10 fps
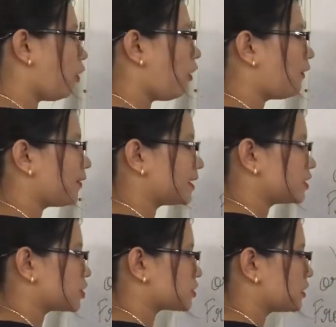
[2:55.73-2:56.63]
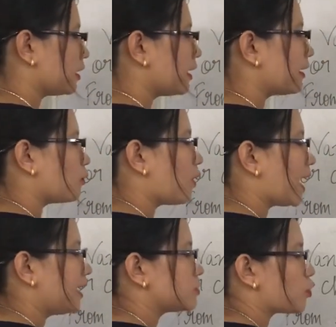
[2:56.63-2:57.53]
orange,
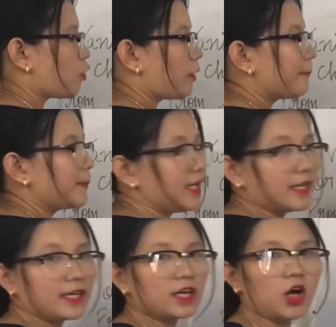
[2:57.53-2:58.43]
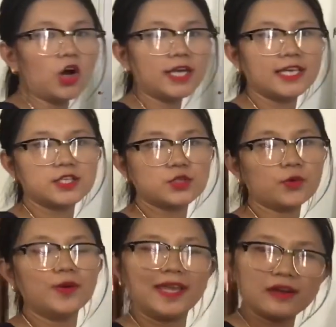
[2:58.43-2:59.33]
white or pink. Okay,
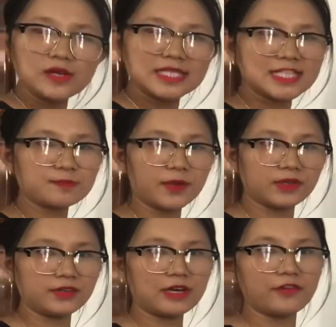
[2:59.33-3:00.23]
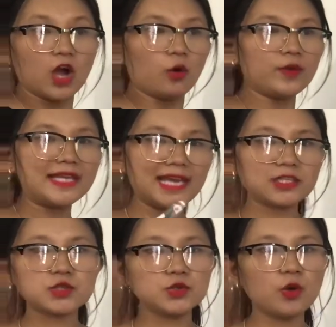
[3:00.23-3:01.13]
so here in this paragraph, we
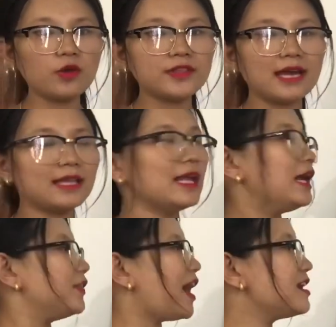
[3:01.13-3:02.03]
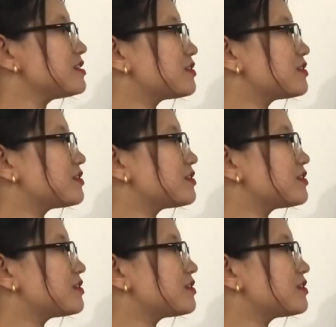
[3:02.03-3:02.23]
get to know that the ice